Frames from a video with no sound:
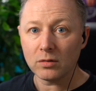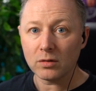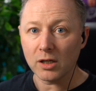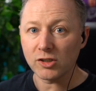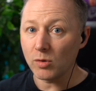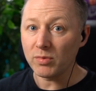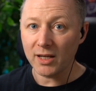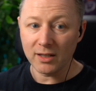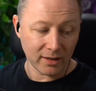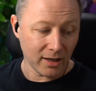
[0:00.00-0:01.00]
saw him kind
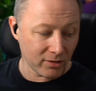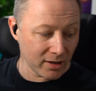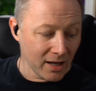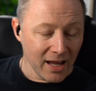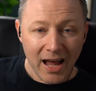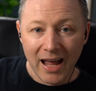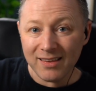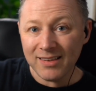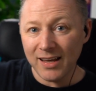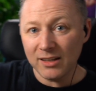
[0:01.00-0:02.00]
of like that, right? And
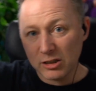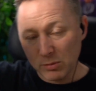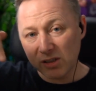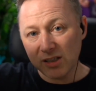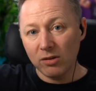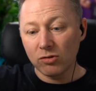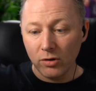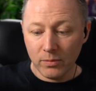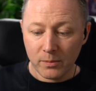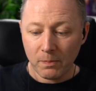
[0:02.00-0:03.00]
then as I was sitting
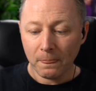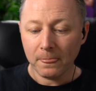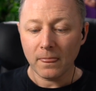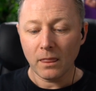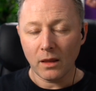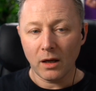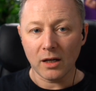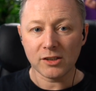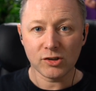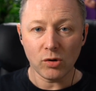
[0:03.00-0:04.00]
down, I
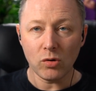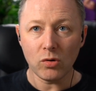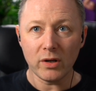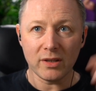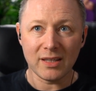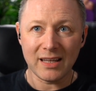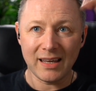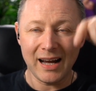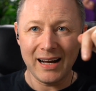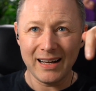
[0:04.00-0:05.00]
saw the
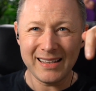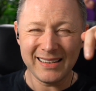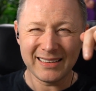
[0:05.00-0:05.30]
guy